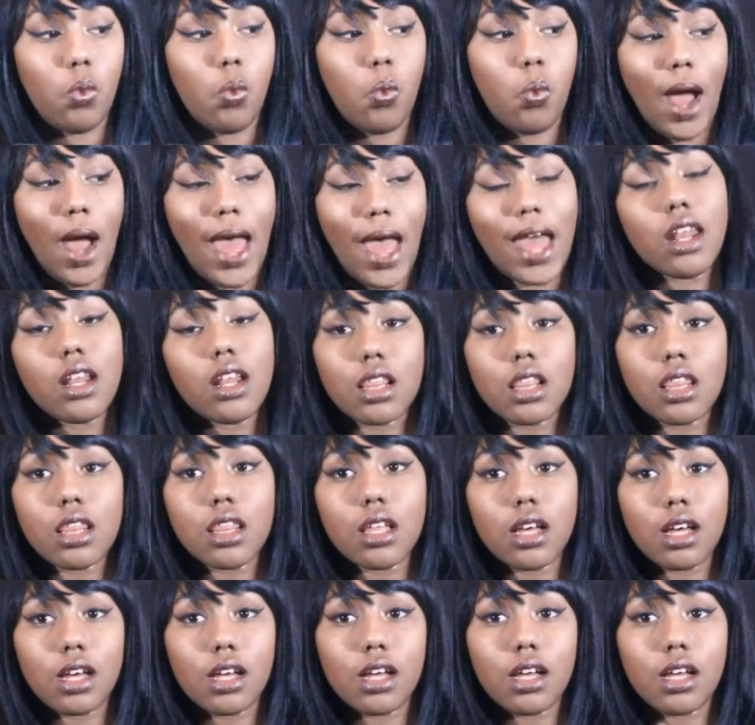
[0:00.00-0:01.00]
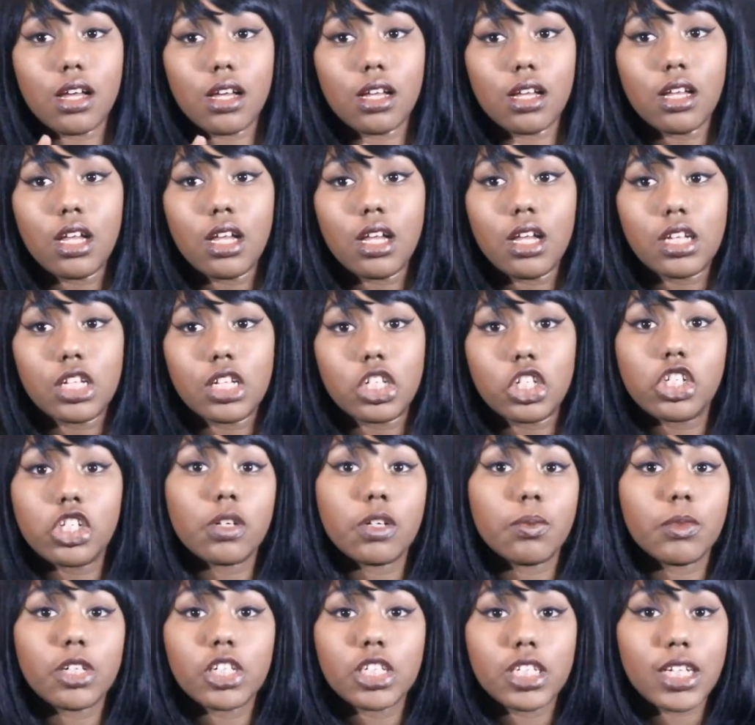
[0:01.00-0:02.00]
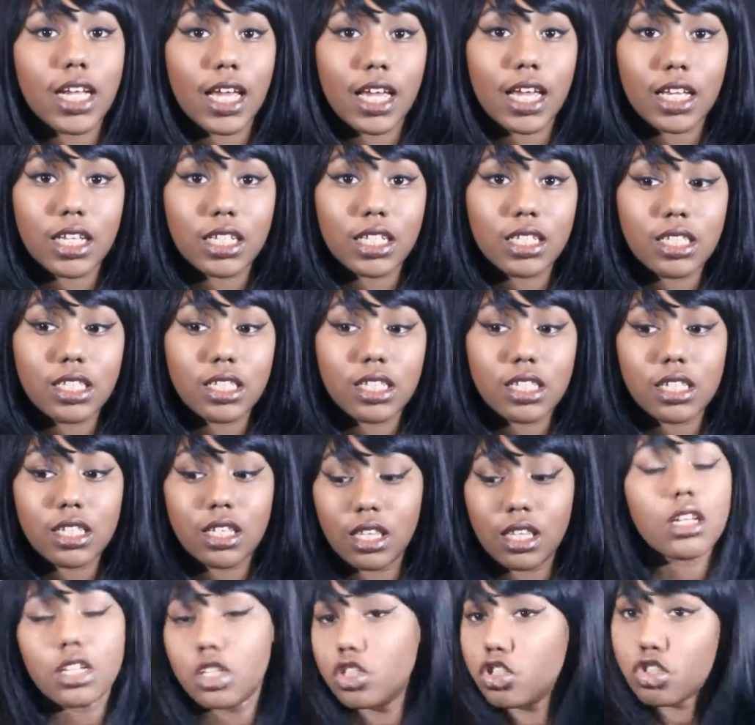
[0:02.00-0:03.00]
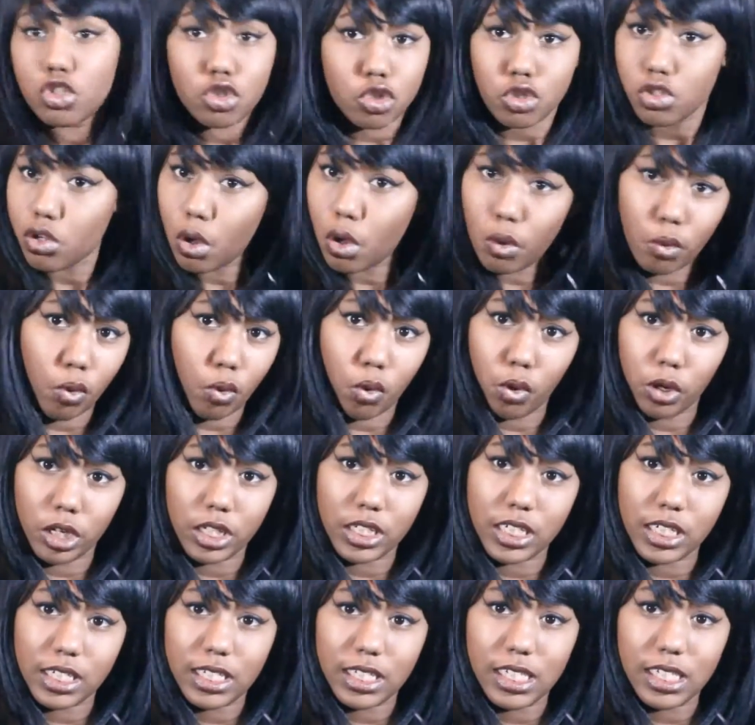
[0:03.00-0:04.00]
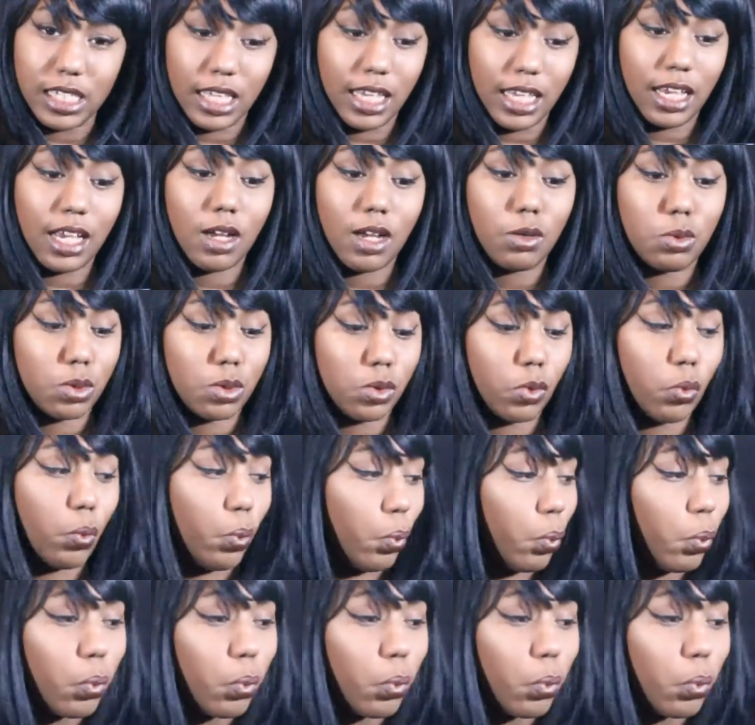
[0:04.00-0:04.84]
wet the shimmer shades, it's just so gorgeous. Like I was like,